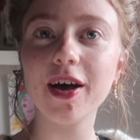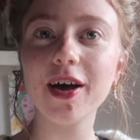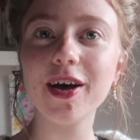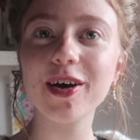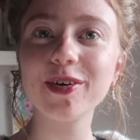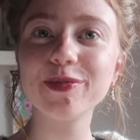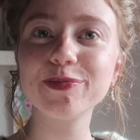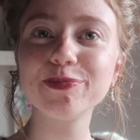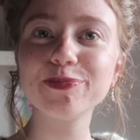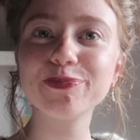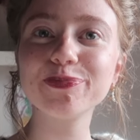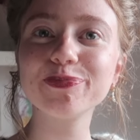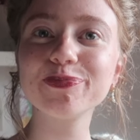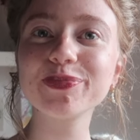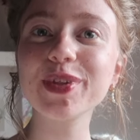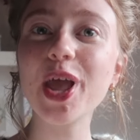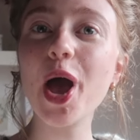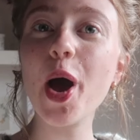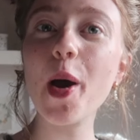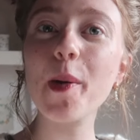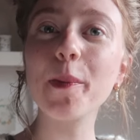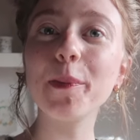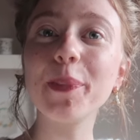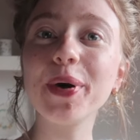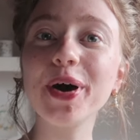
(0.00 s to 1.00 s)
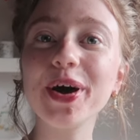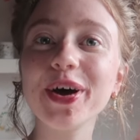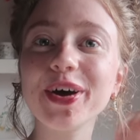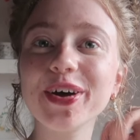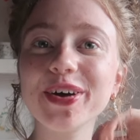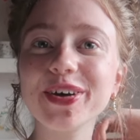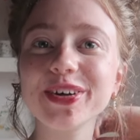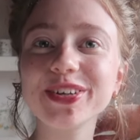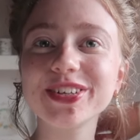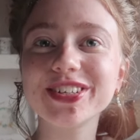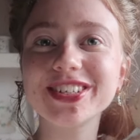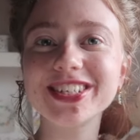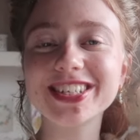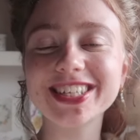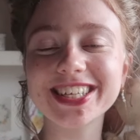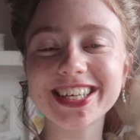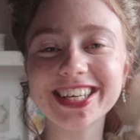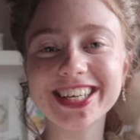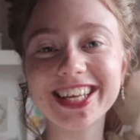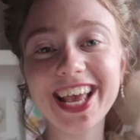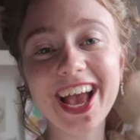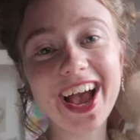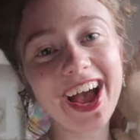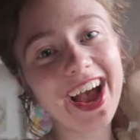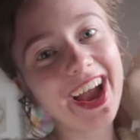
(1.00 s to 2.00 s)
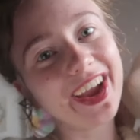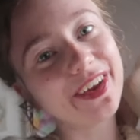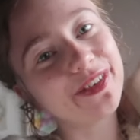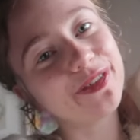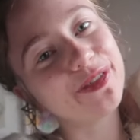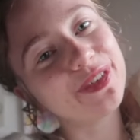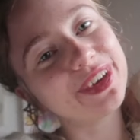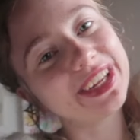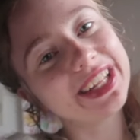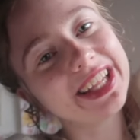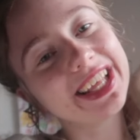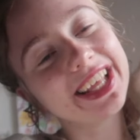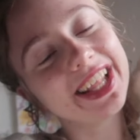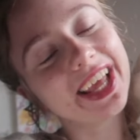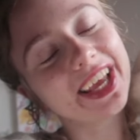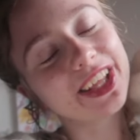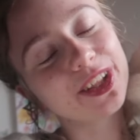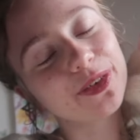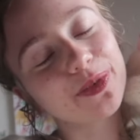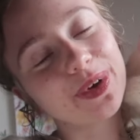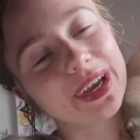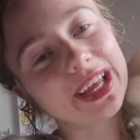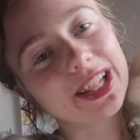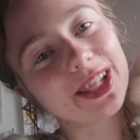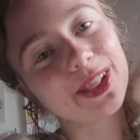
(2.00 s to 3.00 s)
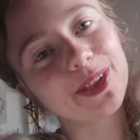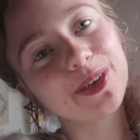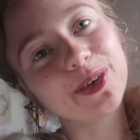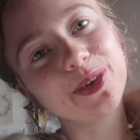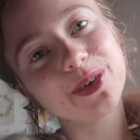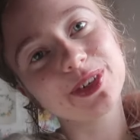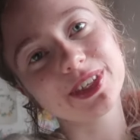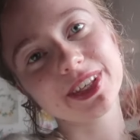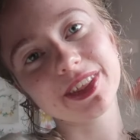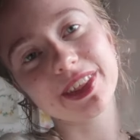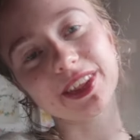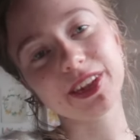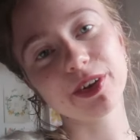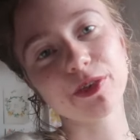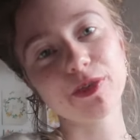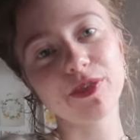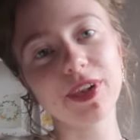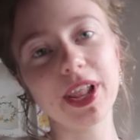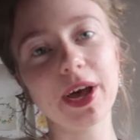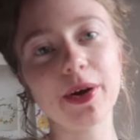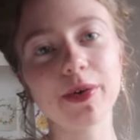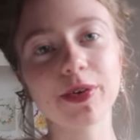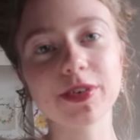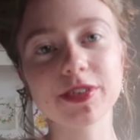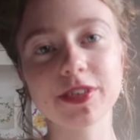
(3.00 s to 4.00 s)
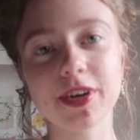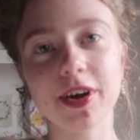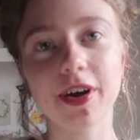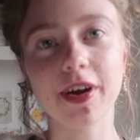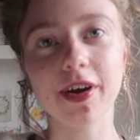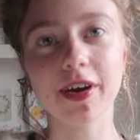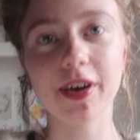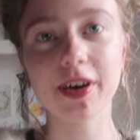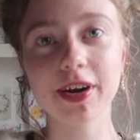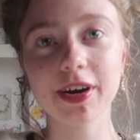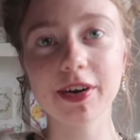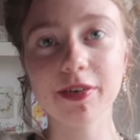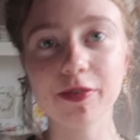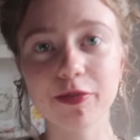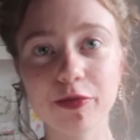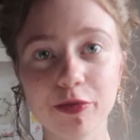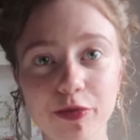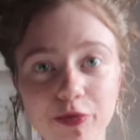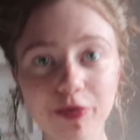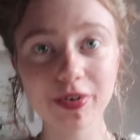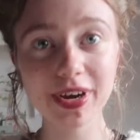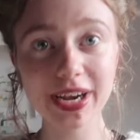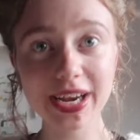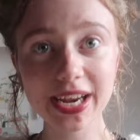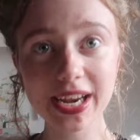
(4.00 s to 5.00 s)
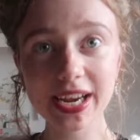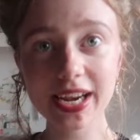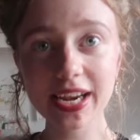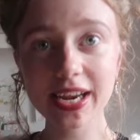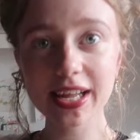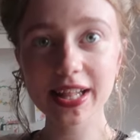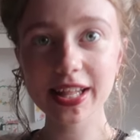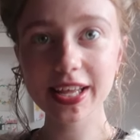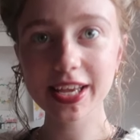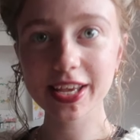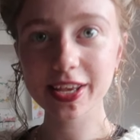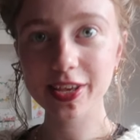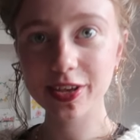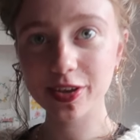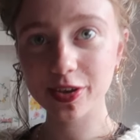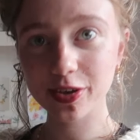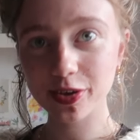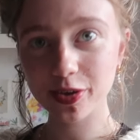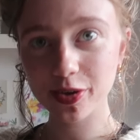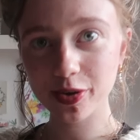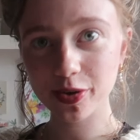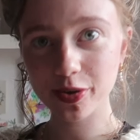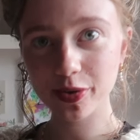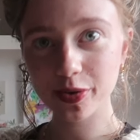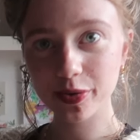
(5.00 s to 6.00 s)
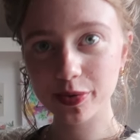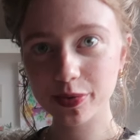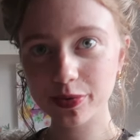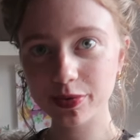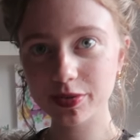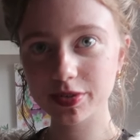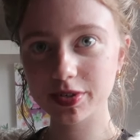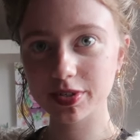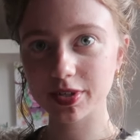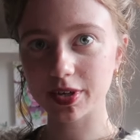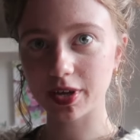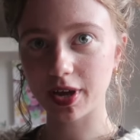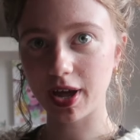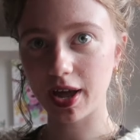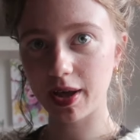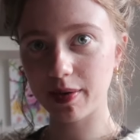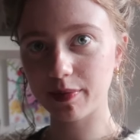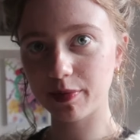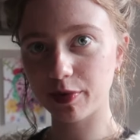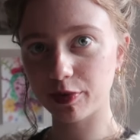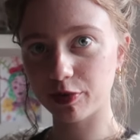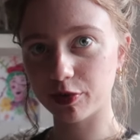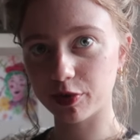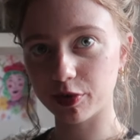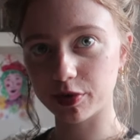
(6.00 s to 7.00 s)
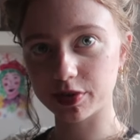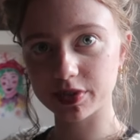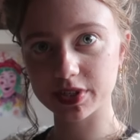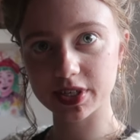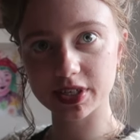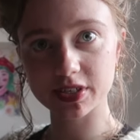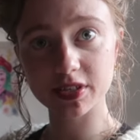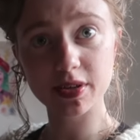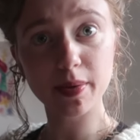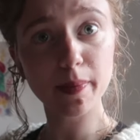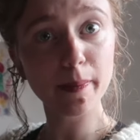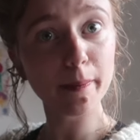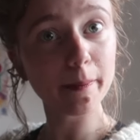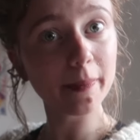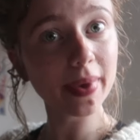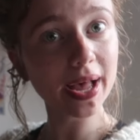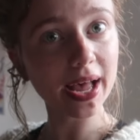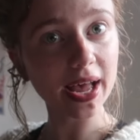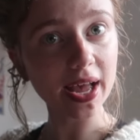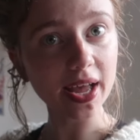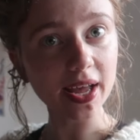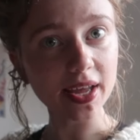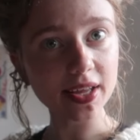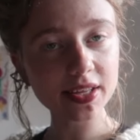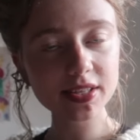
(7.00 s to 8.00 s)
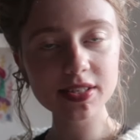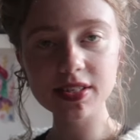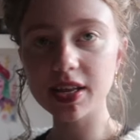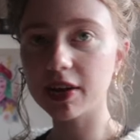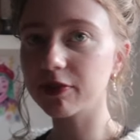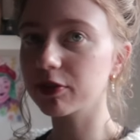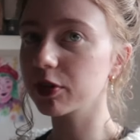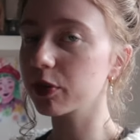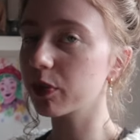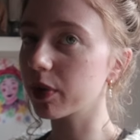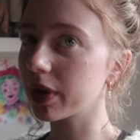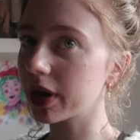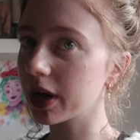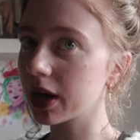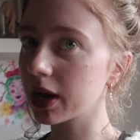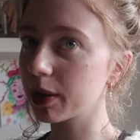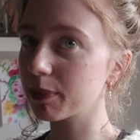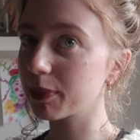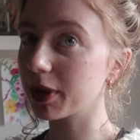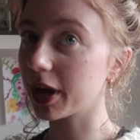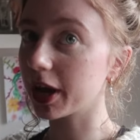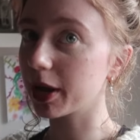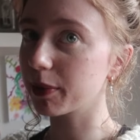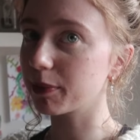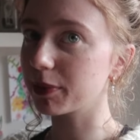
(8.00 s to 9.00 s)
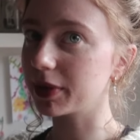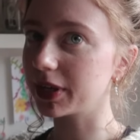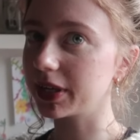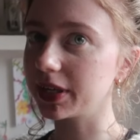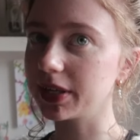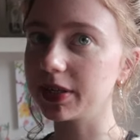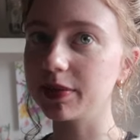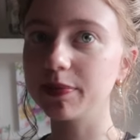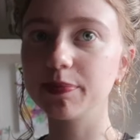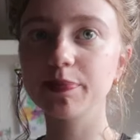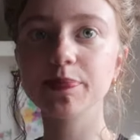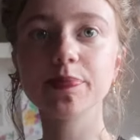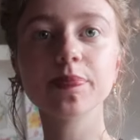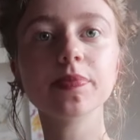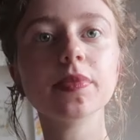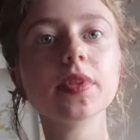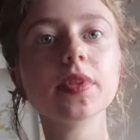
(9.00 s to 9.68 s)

But yeah, I really like the way it looks. I think the flowers are really cute. Of course, there's a mess everywhere behind me.